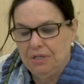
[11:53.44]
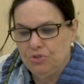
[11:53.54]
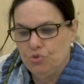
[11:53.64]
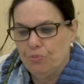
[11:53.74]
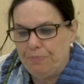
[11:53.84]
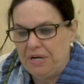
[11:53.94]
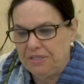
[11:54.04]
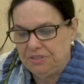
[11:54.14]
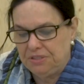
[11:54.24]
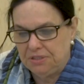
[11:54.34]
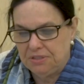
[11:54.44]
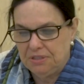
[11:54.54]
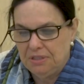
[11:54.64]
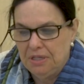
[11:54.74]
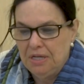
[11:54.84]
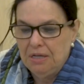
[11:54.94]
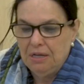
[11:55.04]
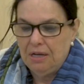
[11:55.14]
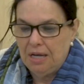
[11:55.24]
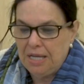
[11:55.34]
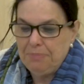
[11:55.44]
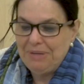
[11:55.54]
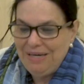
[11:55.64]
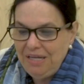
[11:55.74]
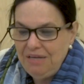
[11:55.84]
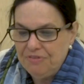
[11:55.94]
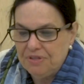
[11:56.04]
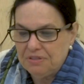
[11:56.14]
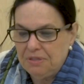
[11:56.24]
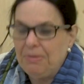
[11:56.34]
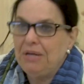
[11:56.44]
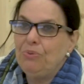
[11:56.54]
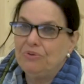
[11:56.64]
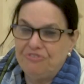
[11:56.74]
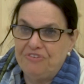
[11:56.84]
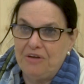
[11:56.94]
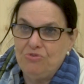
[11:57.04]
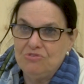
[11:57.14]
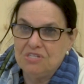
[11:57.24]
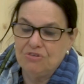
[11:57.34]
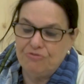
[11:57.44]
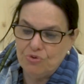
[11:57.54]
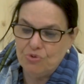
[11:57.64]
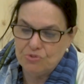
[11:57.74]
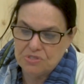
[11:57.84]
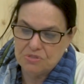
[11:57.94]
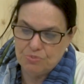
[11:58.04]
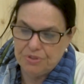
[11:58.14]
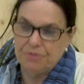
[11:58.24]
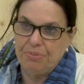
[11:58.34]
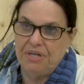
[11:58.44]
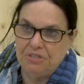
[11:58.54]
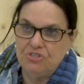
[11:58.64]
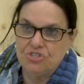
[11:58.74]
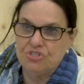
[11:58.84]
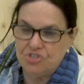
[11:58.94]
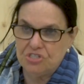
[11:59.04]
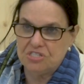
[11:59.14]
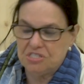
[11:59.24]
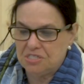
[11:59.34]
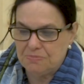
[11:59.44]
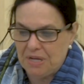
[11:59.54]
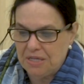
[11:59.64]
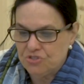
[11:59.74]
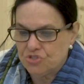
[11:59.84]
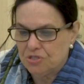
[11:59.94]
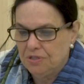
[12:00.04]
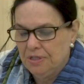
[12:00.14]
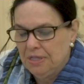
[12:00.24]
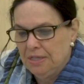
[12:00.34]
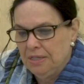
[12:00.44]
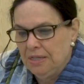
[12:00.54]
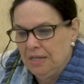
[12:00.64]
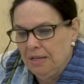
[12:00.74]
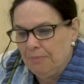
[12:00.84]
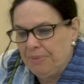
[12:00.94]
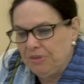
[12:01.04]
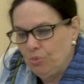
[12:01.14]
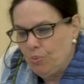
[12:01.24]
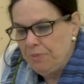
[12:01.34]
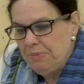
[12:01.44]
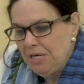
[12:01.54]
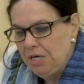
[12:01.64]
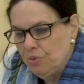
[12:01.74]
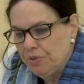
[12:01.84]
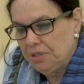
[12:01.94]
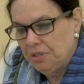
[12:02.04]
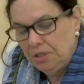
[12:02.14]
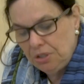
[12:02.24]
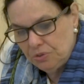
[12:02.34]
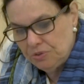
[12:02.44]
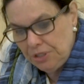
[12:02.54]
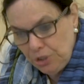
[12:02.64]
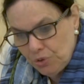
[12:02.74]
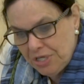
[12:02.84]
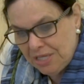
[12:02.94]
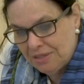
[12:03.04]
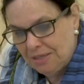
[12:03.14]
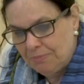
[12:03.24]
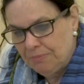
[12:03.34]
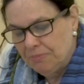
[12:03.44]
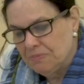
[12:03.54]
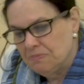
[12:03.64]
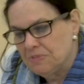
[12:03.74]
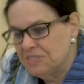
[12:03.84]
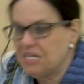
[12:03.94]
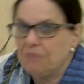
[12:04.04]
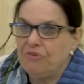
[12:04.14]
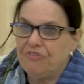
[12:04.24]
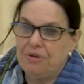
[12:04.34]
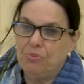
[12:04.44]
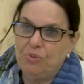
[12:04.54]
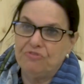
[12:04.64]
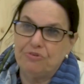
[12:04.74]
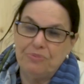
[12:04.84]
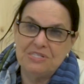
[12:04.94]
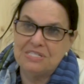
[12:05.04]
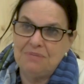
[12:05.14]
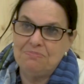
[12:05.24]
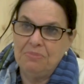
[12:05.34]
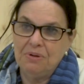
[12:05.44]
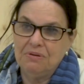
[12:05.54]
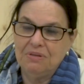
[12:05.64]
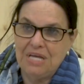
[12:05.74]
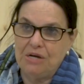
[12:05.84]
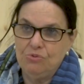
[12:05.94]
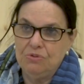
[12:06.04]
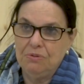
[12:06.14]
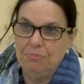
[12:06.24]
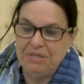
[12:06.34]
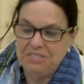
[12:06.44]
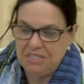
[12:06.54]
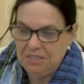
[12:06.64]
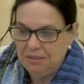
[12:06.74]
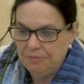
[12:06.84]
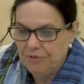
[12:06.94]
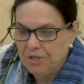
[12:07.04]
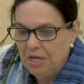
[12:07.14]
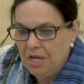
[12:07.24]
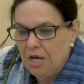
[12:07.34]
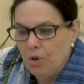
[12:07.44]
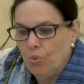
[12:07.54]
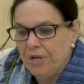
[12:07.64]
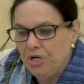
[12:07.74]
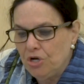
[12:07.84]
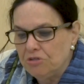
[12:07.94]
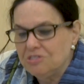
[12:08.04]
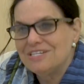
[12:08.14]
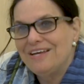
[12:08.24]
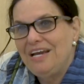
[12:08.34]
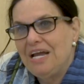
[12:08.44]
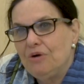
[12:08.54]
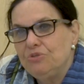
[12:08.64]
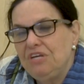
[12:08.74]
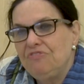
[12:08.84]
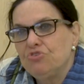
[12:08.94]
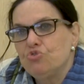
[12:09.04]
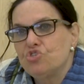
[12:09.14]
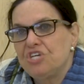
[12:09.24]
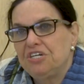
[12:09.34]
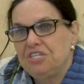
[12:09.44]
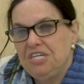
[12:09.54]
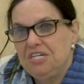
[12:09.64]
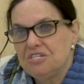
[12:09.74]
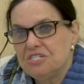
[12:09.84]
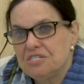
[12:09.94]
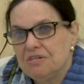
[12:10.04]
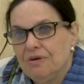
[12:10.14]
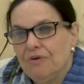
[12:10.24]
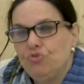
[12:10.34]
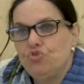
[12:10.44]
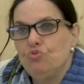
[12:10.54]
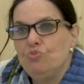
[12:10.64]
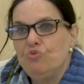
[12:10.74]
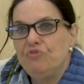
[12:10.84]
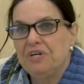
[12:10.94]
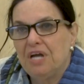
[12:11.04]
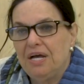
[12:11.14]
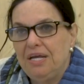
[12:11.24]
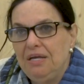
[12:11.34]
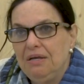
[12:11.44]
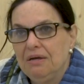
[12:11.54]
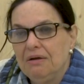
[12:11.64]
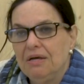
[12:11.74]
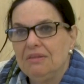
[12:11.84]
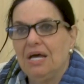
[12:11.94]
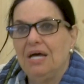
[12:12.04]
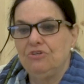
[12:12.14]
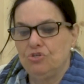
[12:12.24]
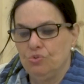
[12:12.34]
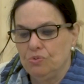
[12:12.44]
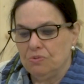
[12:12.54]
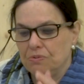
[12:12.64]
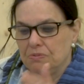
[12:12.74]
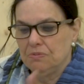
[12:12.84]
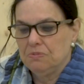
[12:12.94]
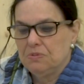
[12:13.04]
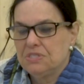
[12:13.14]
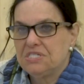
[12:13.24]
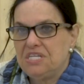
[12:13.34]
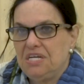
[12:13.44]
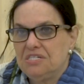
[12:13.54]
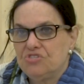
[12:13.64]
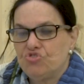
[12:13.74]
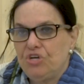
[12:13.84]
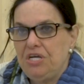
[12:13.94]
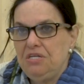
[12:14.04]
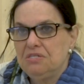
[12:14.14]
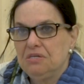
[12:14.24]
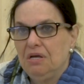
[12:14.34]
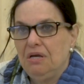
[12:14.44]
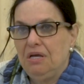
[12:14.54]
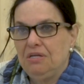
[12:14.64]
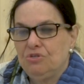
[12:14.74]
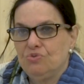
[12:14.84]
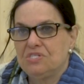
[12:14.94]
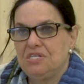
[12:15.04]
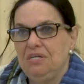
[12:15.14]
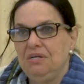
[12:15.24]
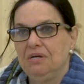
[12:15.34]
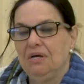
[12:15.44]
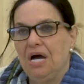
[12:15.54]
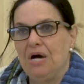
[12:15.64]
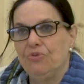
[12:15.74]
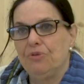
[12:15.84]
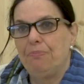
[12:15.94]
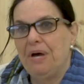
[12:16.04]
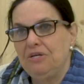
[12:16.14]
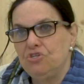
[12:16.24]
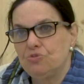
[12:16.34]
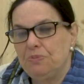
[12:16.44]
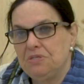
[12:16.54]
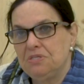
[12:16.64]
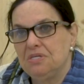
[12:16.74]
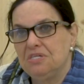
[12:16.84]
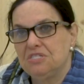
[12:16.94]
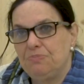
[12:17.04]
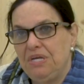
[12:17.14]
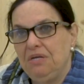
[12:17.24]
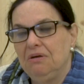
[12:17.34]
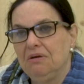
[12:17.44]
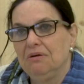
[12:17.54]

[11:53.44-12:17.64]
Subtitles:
took part in it. I believe that the men were found and of course were punished just as much. But the women looking at them, some of them were from the same town, Bendin, were not allowed even to share tears, to move an eye. They had to stare straight and to see how the punishment is being